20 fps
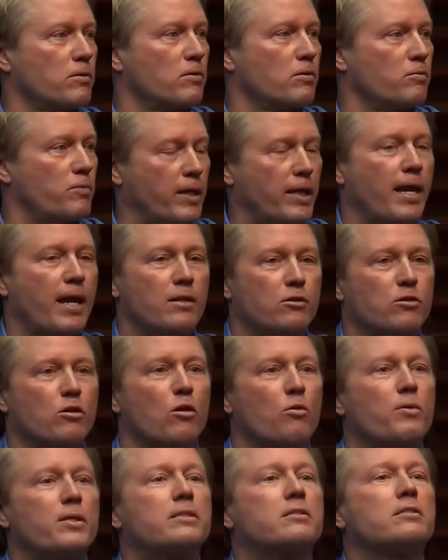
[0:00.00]
we can't do
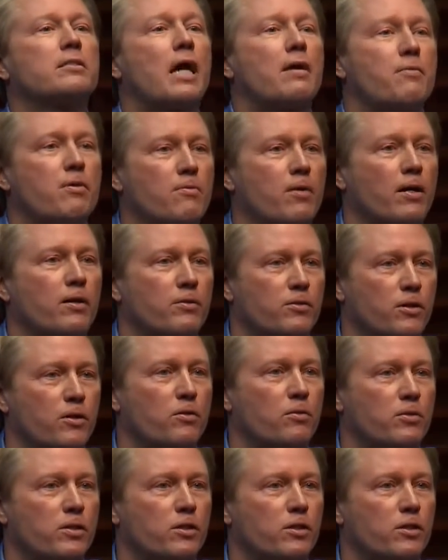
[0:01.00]
what we say we want to do.